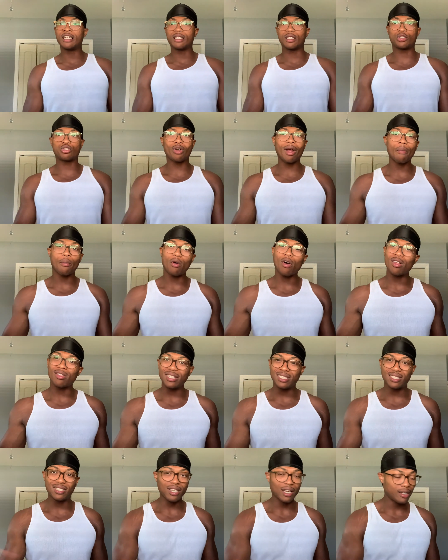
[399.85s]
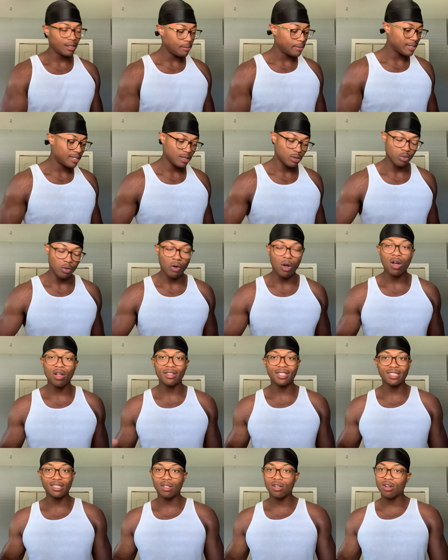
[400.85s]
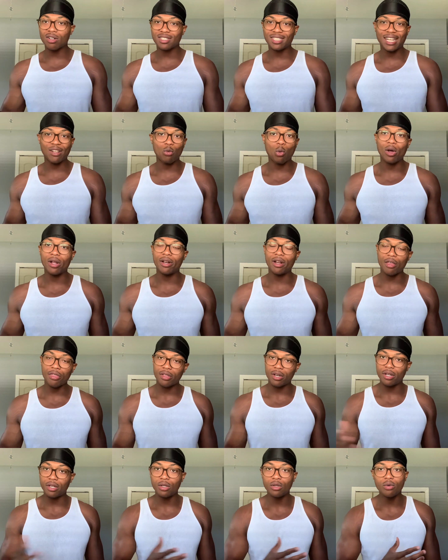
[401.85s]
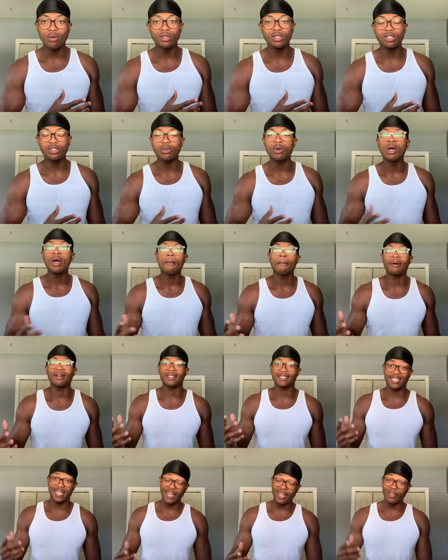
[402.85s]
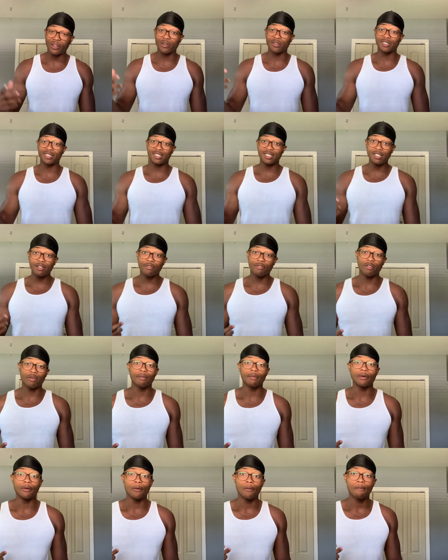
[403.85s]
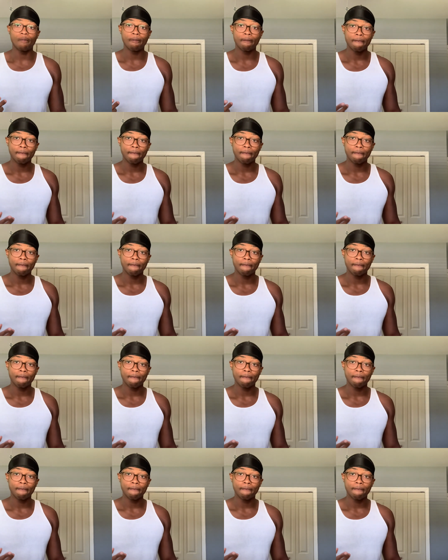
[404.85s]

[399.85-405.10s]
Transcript: the trap of all these succubuses with all these girls that want nothing to do with you but take your seed from you.